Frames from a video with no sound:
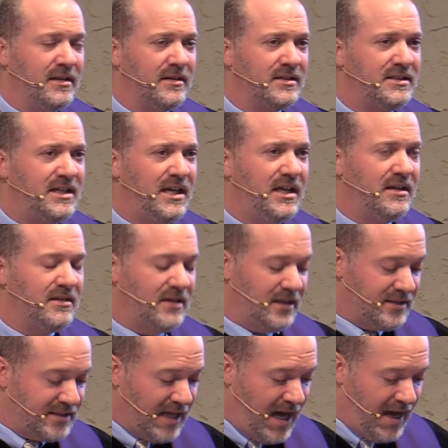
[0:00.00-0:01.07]
The scene
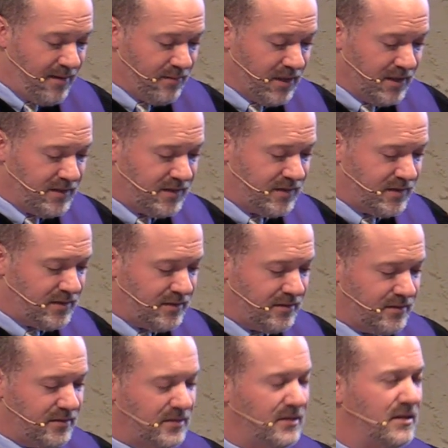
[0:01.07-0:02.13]
is timeless
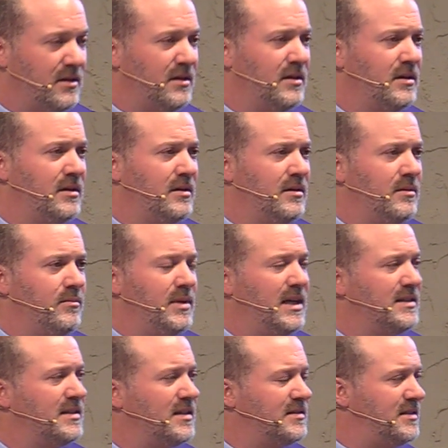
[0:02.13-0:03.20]

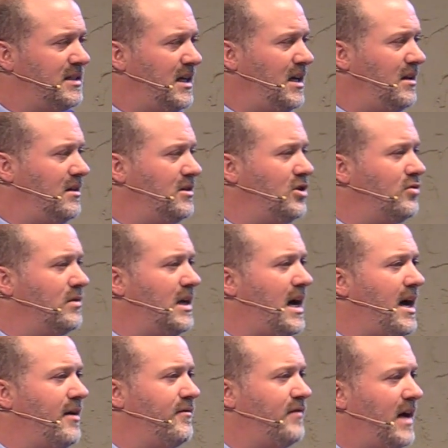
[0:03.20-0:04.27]
because it's a scene you and
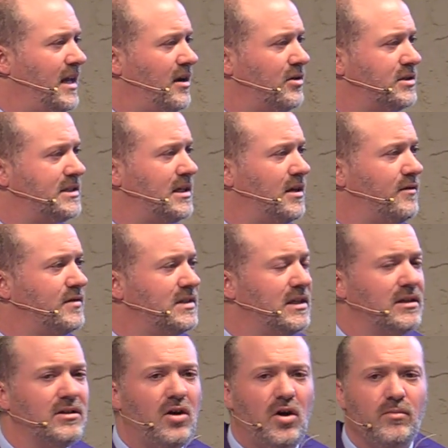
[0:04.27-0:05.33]
I find ourselves
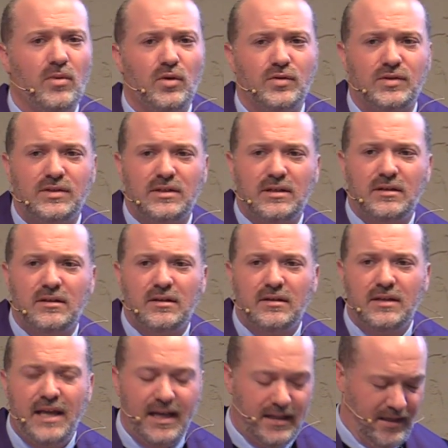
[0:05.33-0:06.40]
in almost
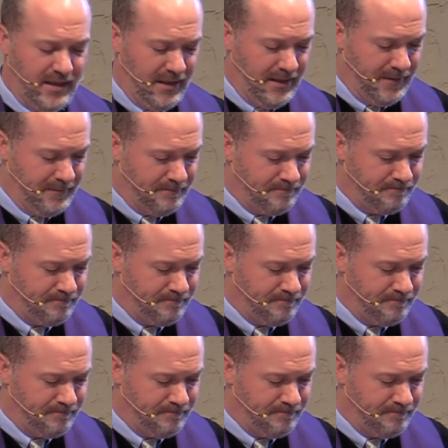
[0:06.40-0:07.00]
daily.